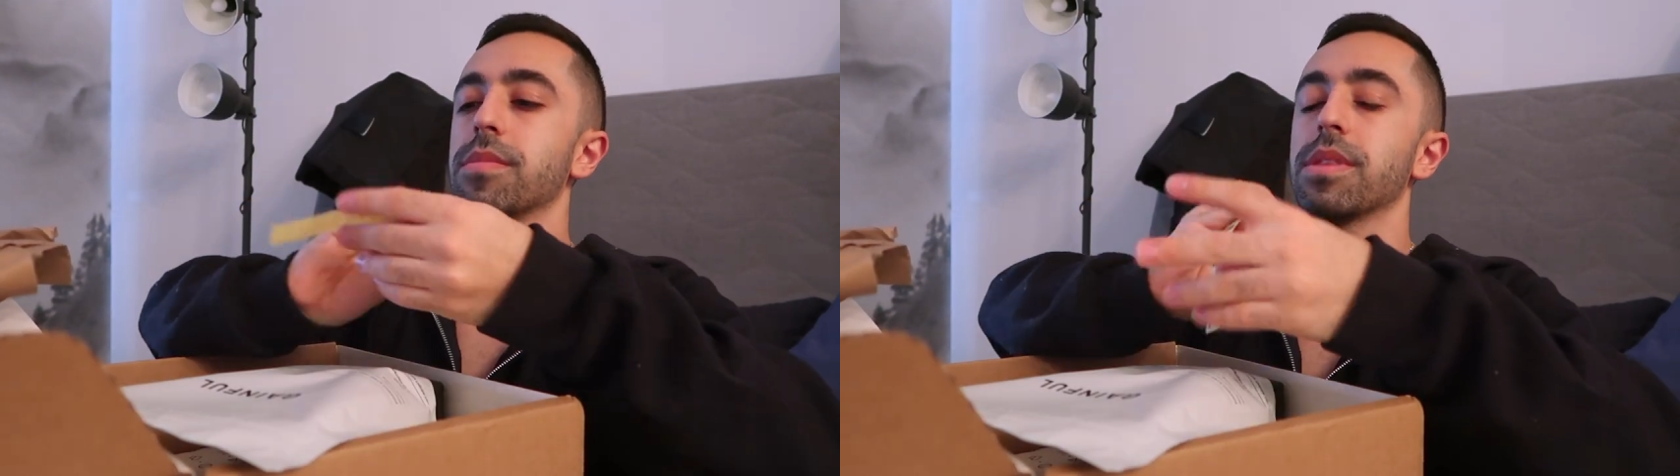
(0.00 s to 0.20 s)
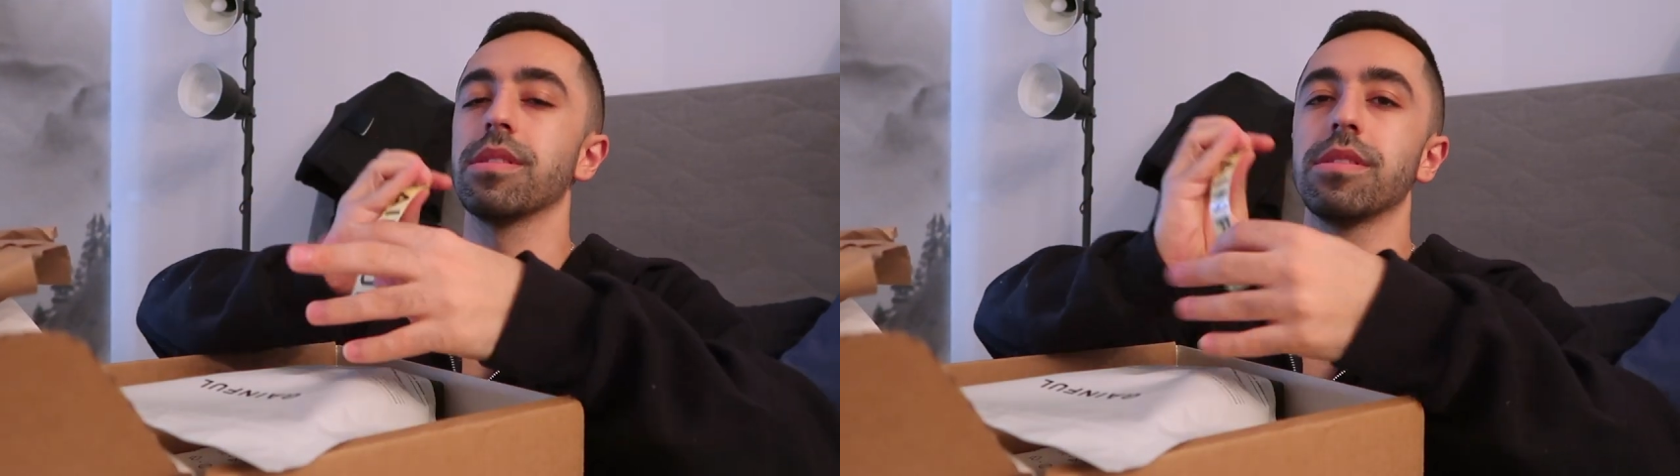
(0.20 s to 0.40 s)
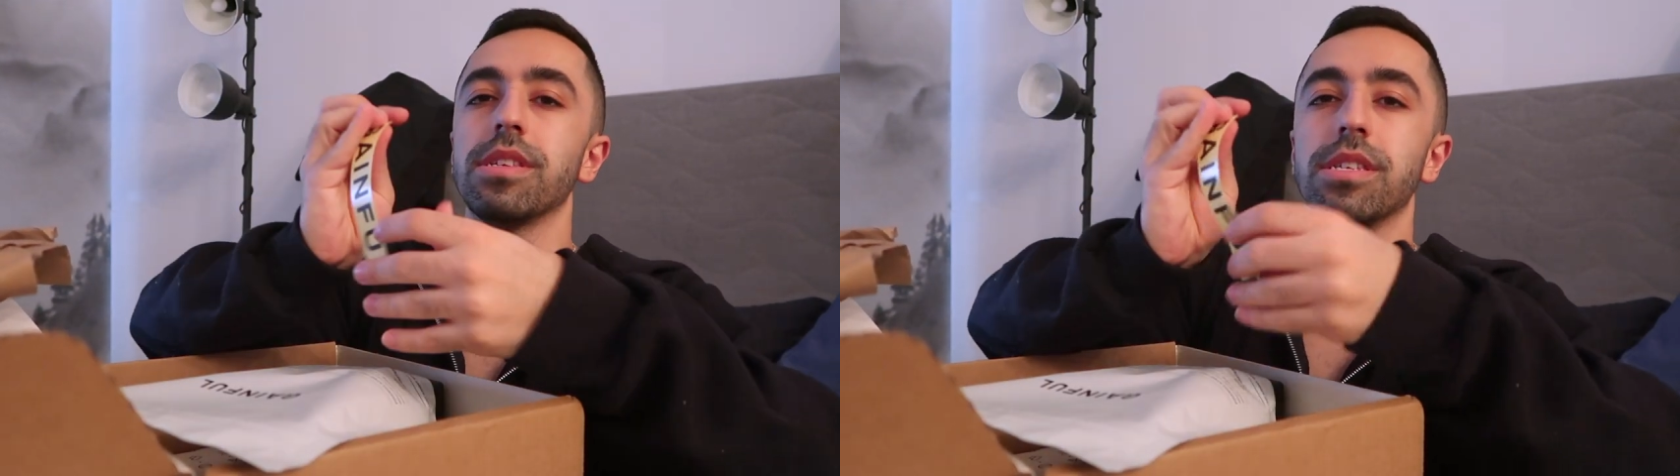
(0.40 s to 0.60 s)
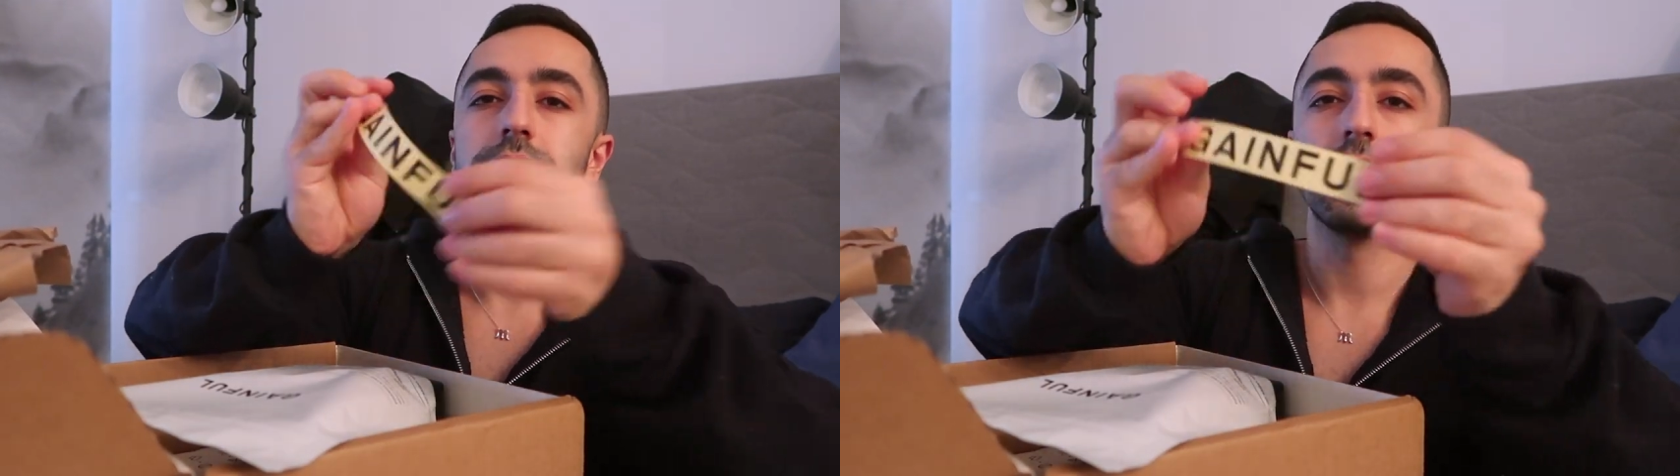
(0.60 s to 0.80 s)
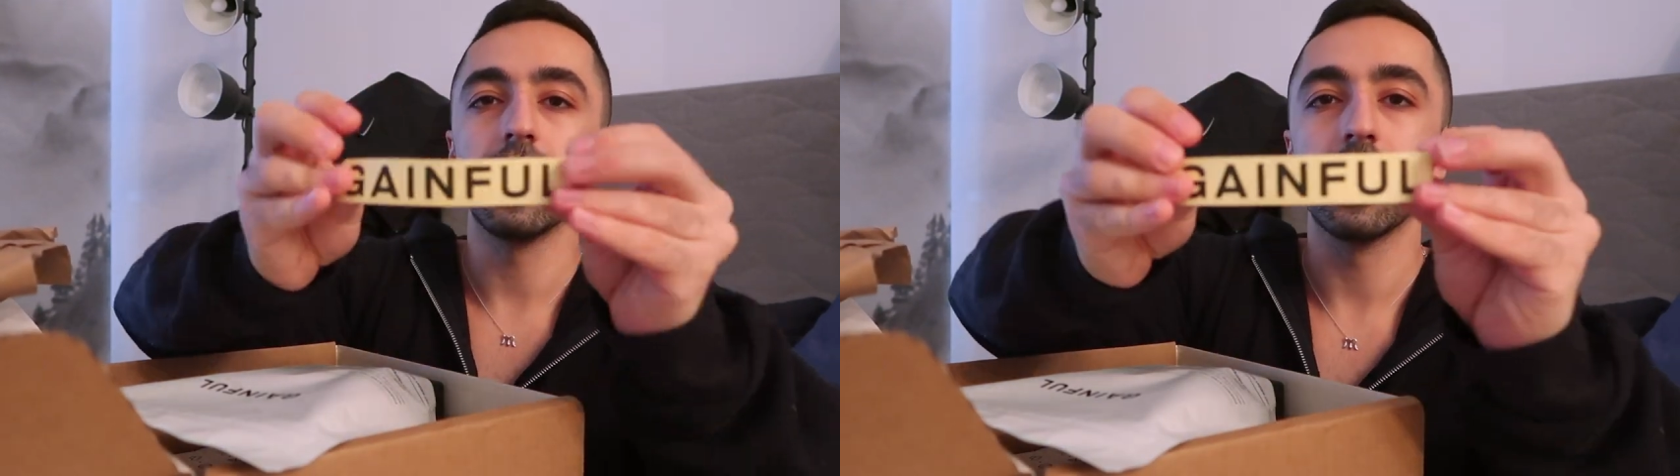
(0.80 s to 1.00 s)
Mm, this
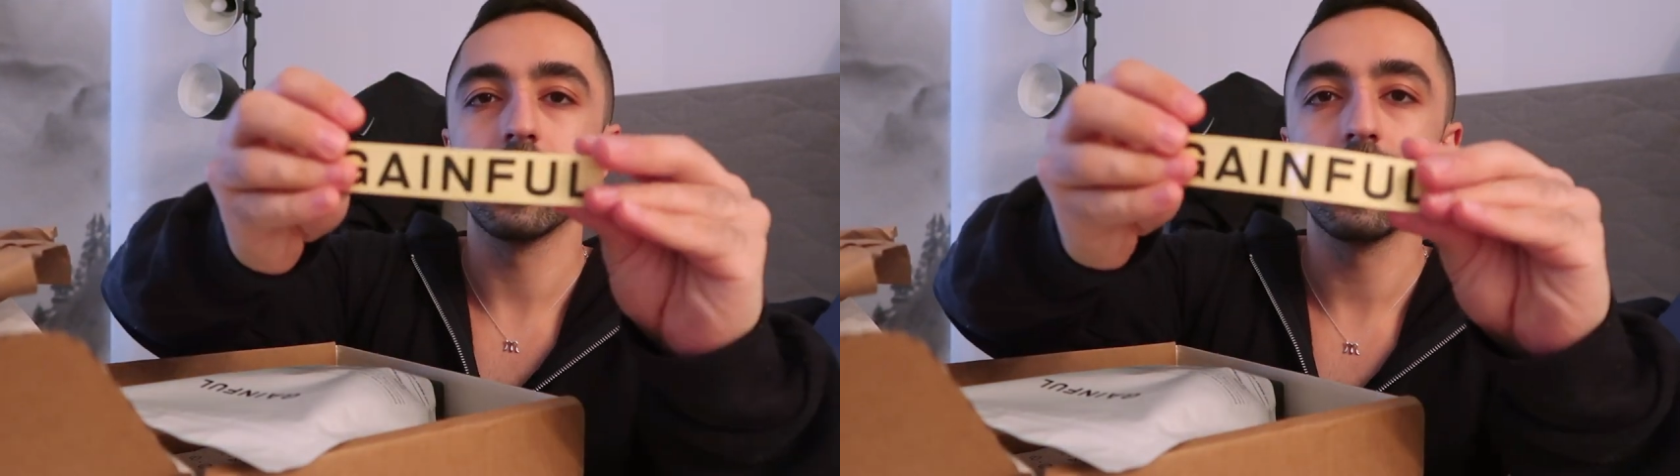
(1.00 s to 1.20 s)
is their